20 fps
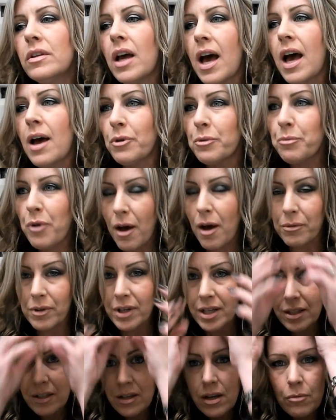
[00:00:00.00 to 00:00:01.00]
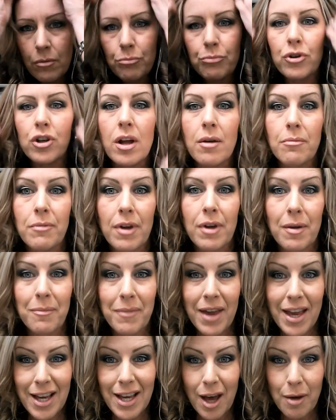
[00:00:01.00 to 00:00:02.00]
I would probably put on my
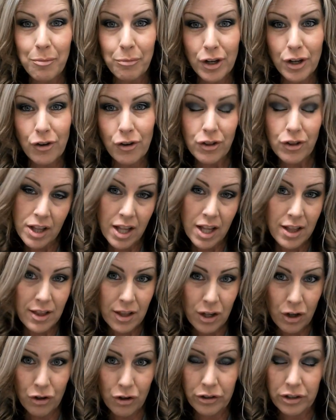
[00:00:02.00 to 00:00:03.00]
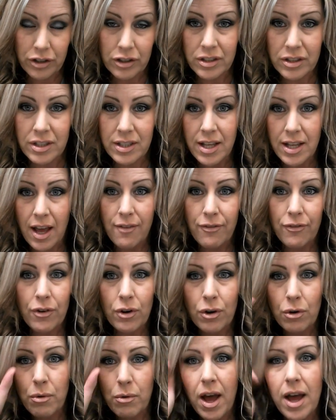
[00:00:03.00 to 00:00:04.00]
makeup, you know, and let the curls set
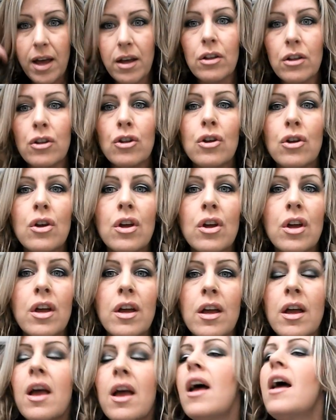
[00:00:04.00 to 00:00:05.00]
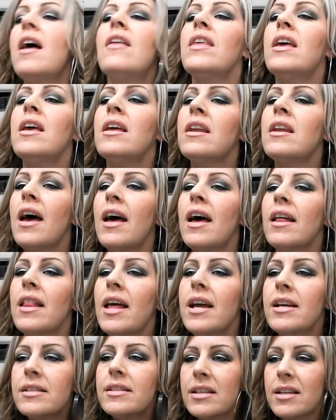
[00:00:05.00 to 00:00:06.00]
for a while. And then I
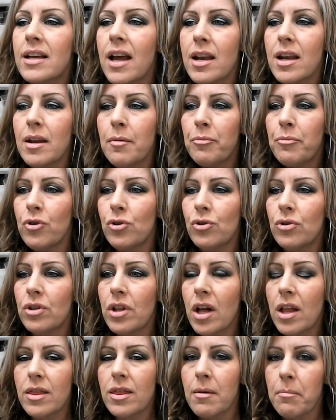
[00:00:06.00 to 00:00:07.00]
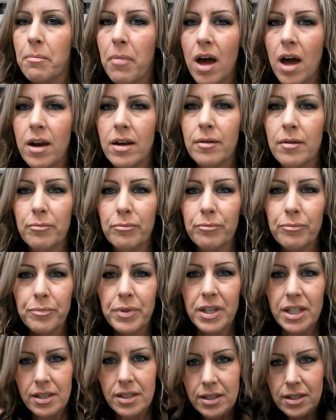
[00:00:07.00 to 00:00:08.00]
like to kind of pull on the bottom
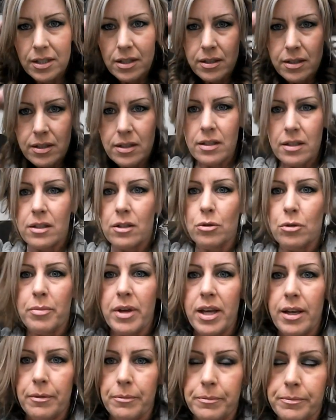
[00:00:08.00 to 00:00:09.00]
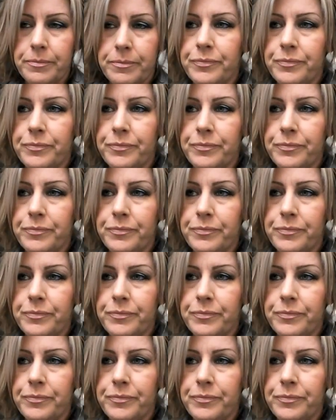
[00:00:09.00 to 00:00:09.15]
pieces a little bit.